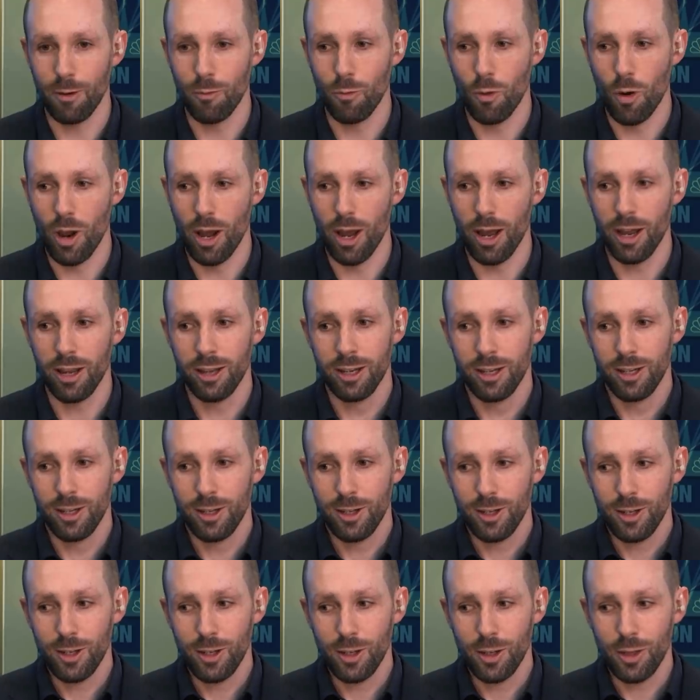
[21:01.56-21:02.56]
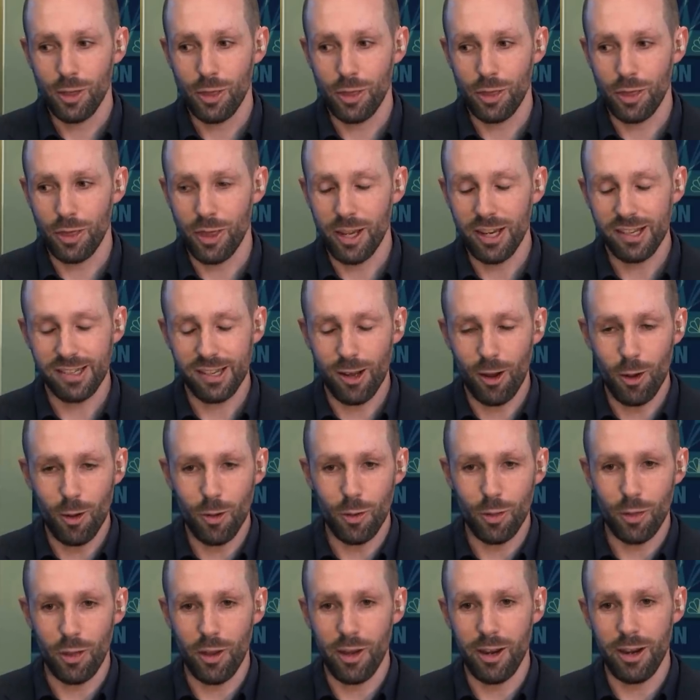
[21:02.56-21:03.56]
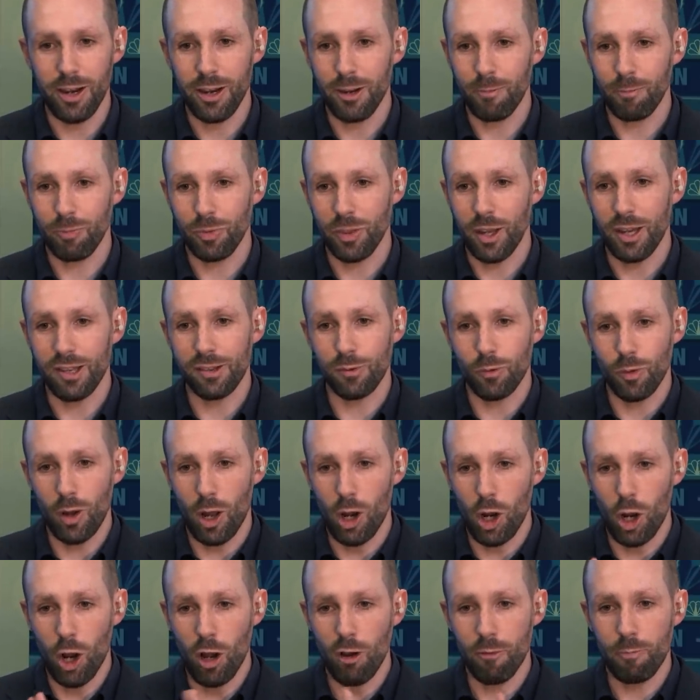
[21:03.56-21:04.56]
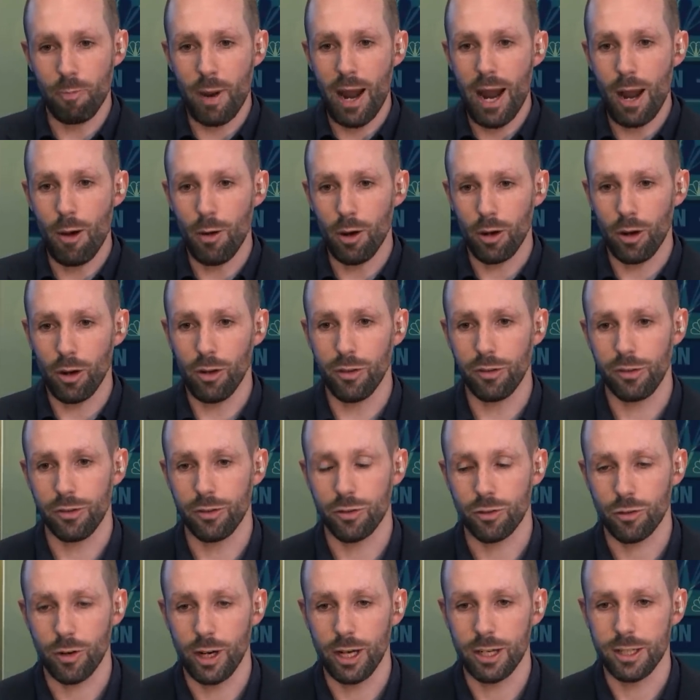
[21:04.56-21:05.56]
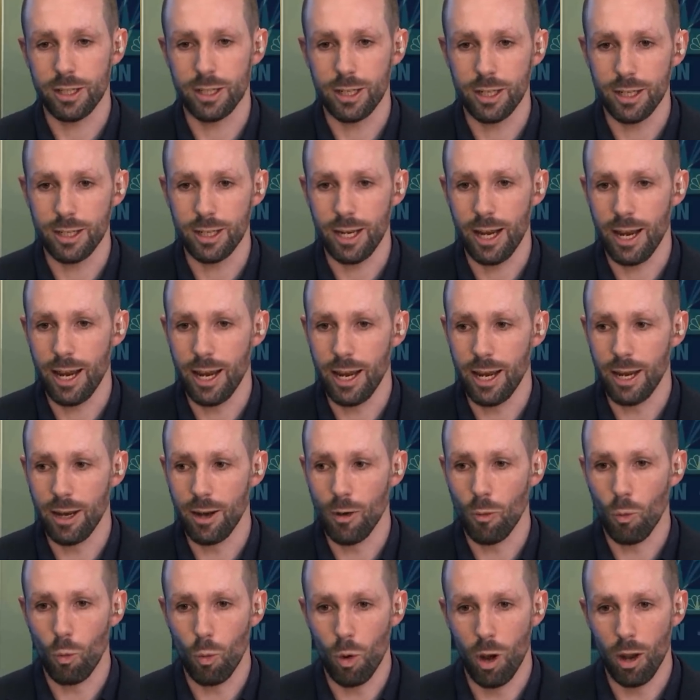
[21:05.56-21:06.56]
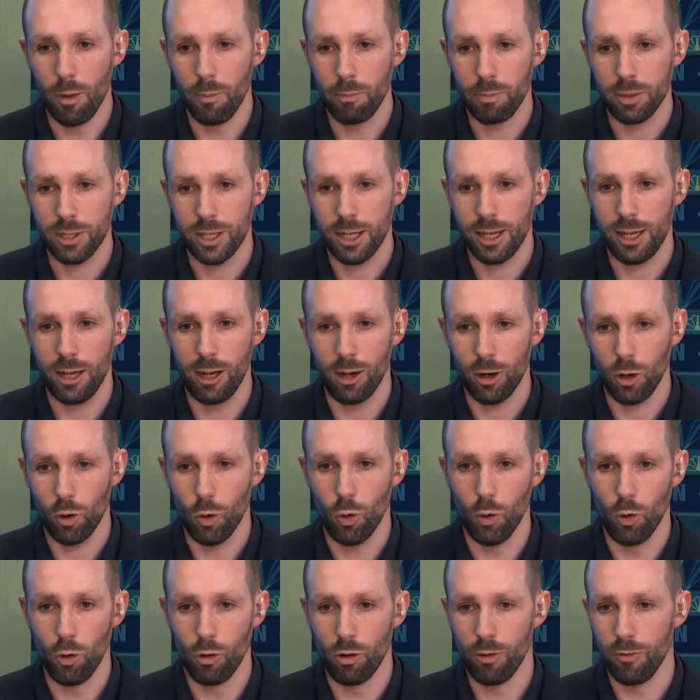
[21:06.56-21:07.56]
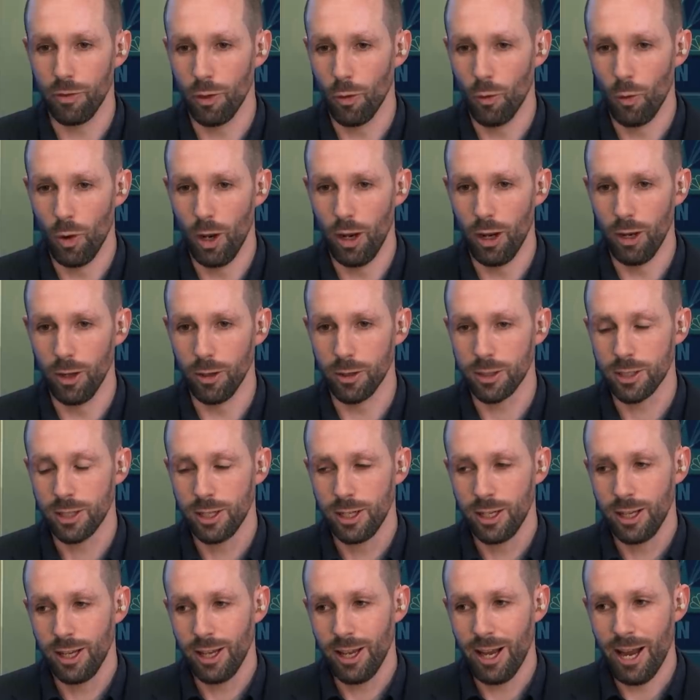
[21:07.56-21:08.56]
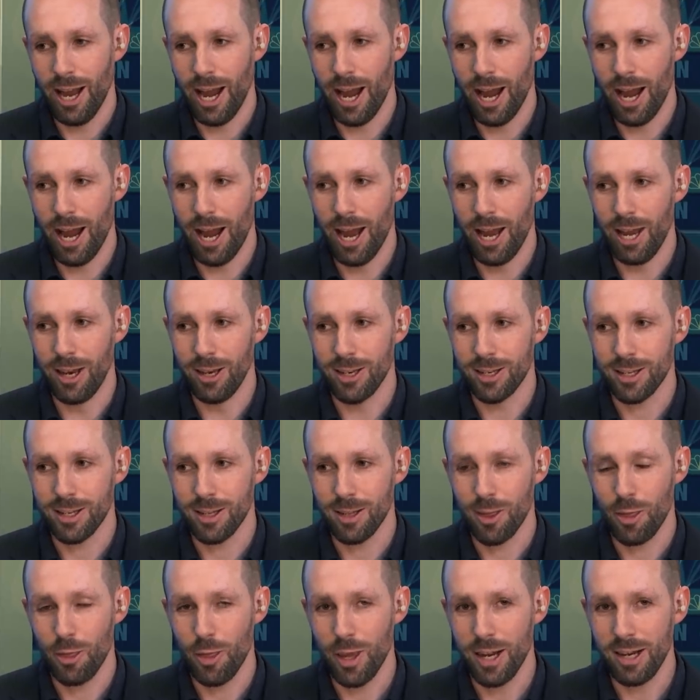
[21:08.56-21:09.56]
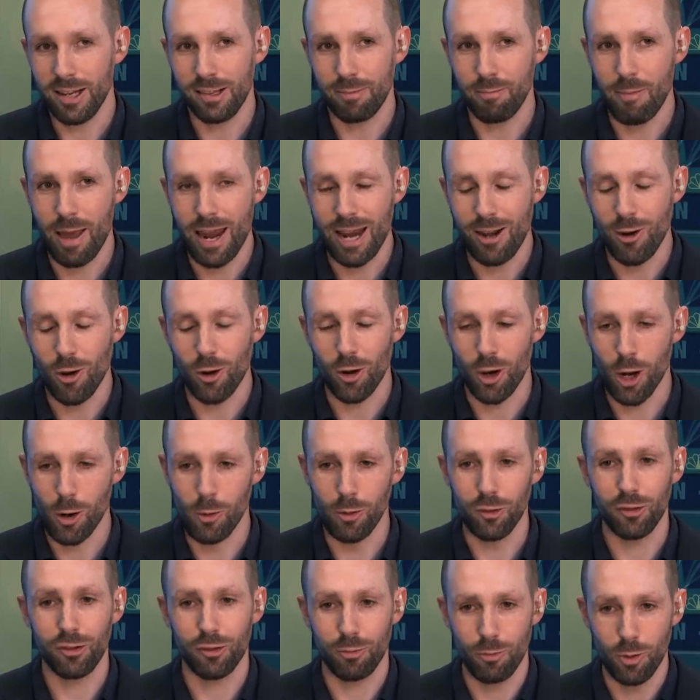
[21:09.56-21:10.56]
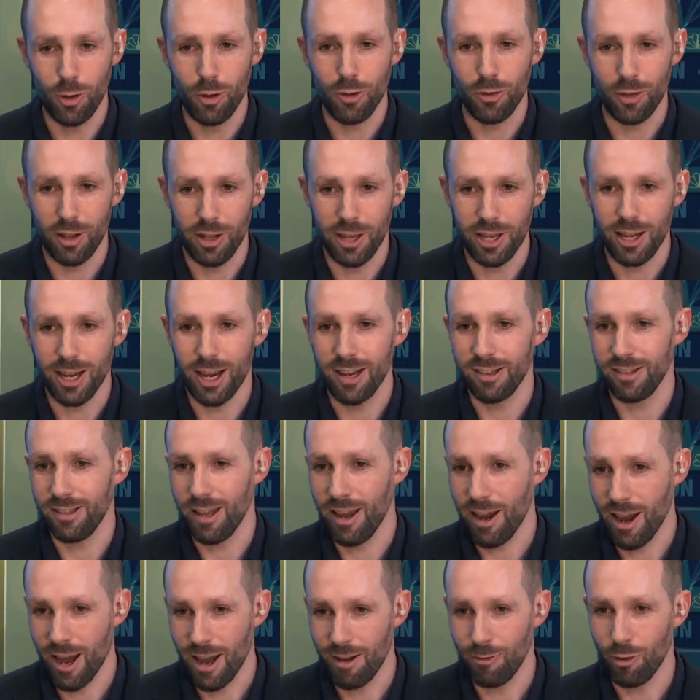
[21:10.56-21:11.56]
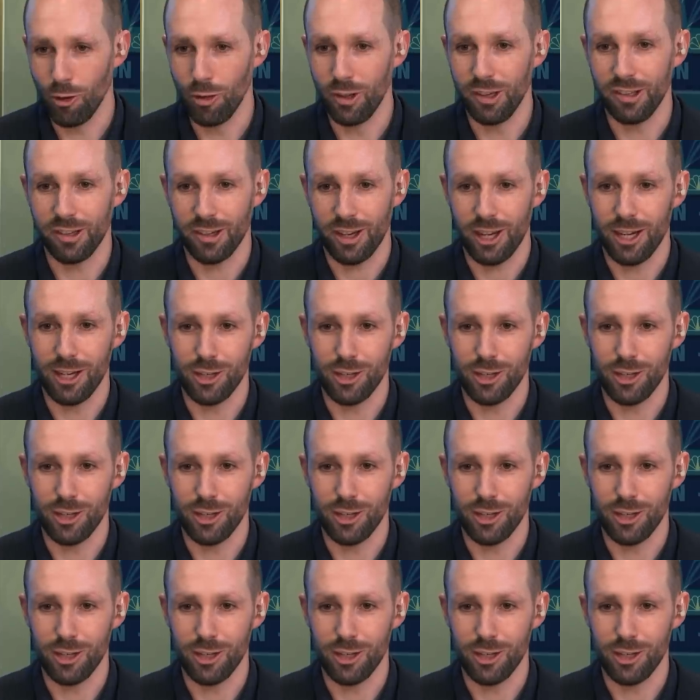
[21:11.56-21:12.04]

somewhere, this whole thing, there's a lot of power concentrated in one particular corner of the world. And things may not go as smoothly as they have on this